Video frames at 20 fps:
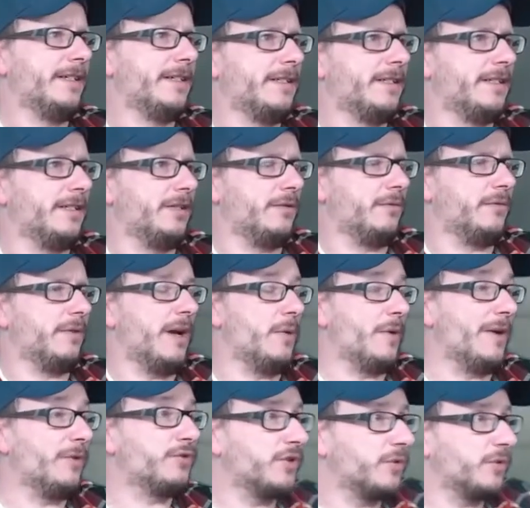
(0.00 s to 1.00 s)
To, oh, I
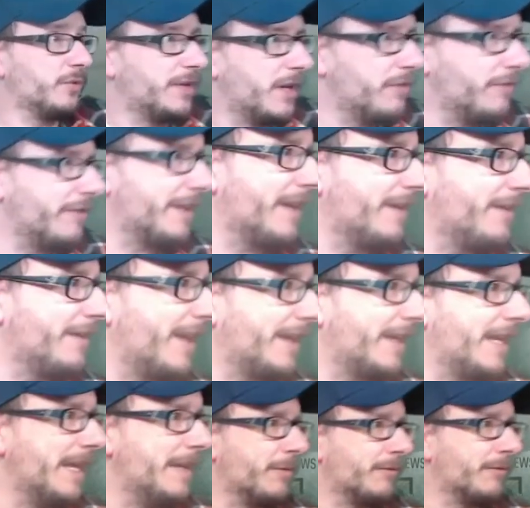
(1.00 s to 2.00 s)
also got to get rid of that
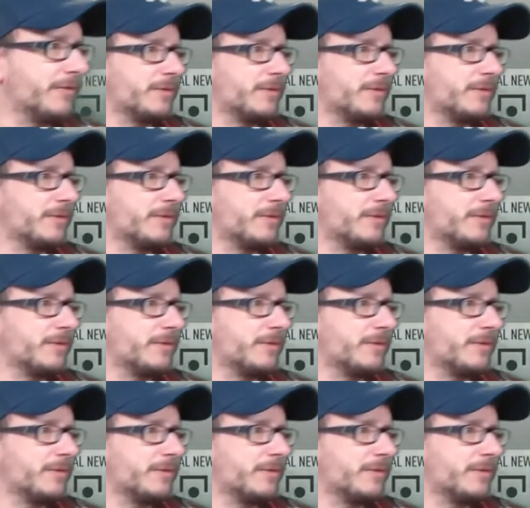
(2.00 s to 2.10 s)
keeper as